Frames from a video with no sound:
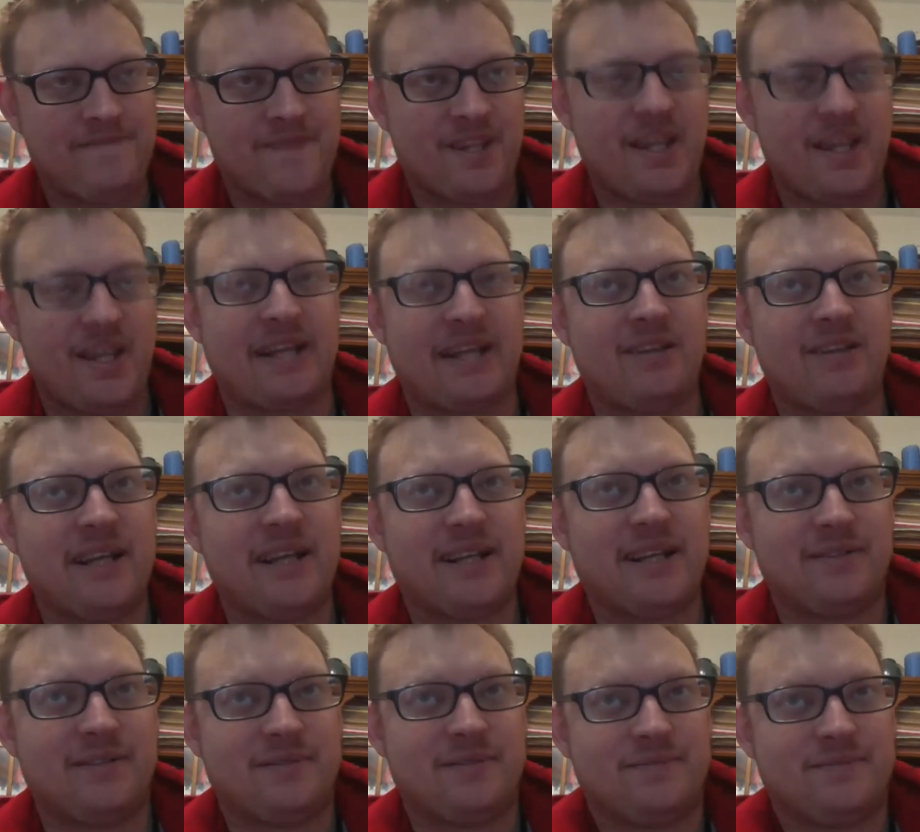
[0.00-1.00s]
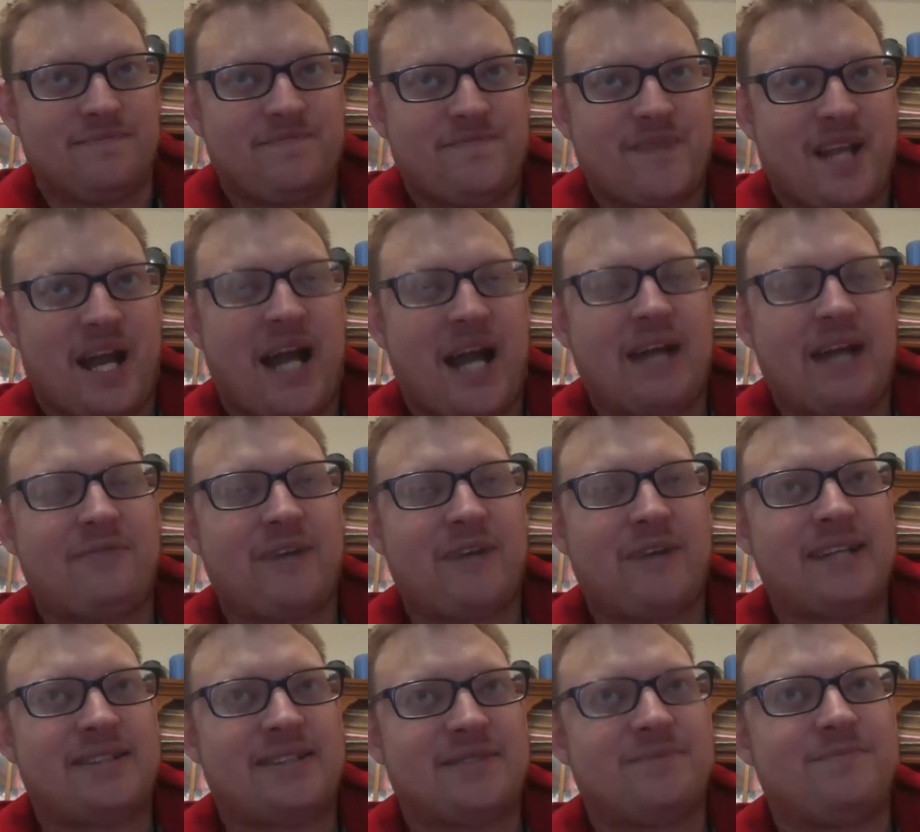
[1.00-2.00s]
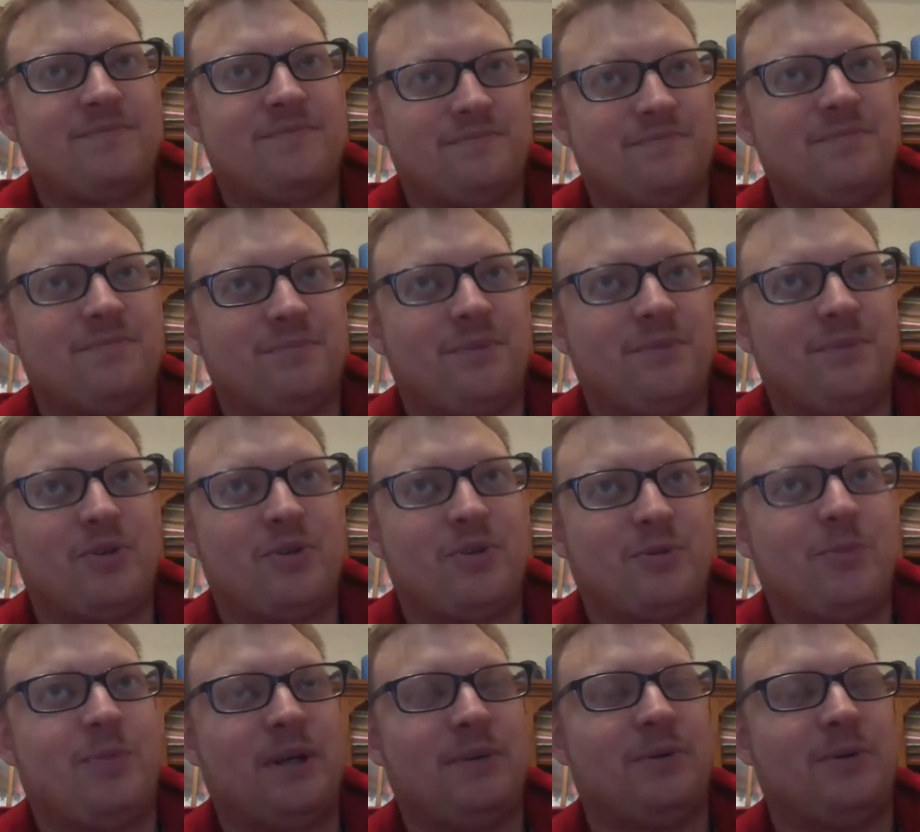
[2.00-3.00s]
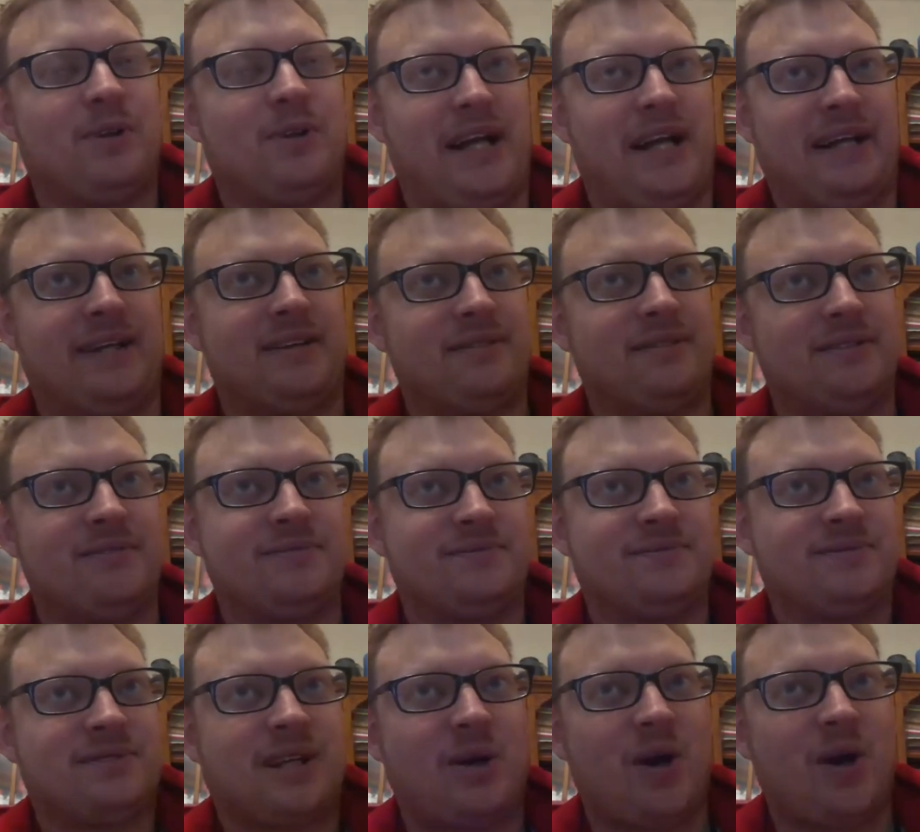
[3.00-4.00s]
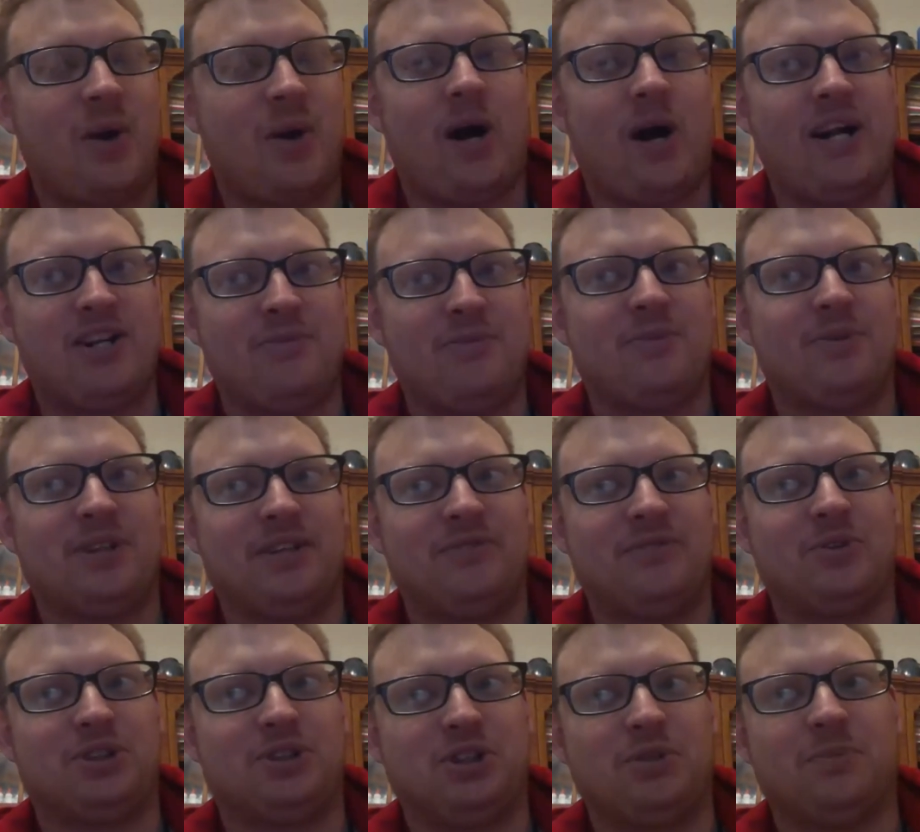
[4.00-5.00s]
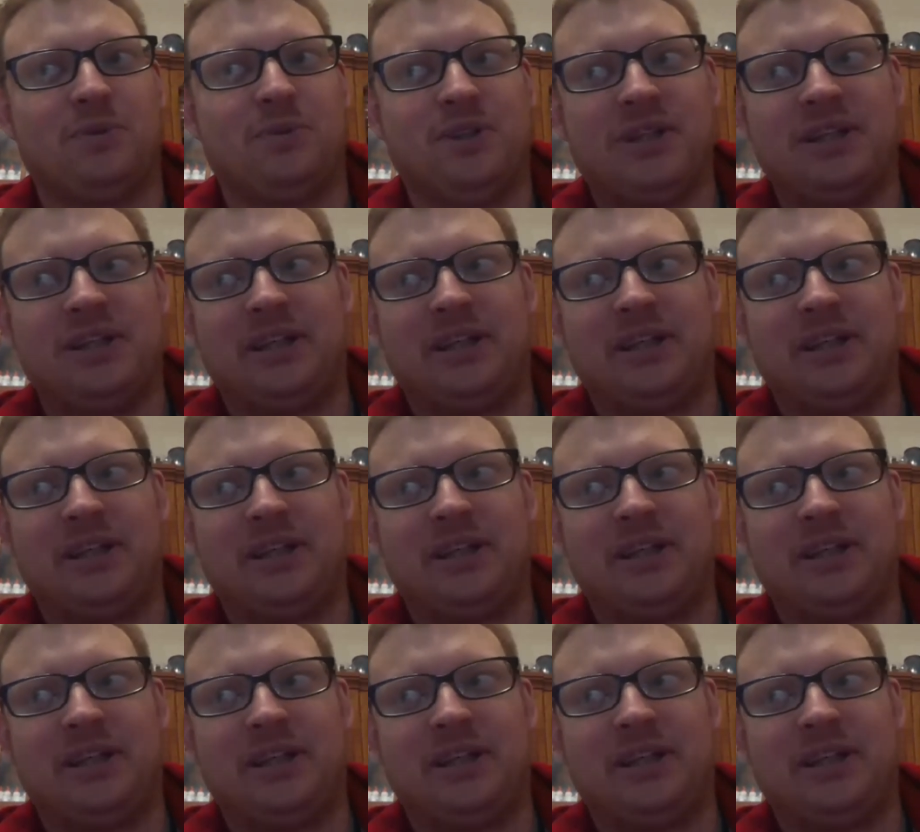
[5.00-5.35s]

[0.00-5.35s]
like I've asked multiple people like, why do you believe what you believe?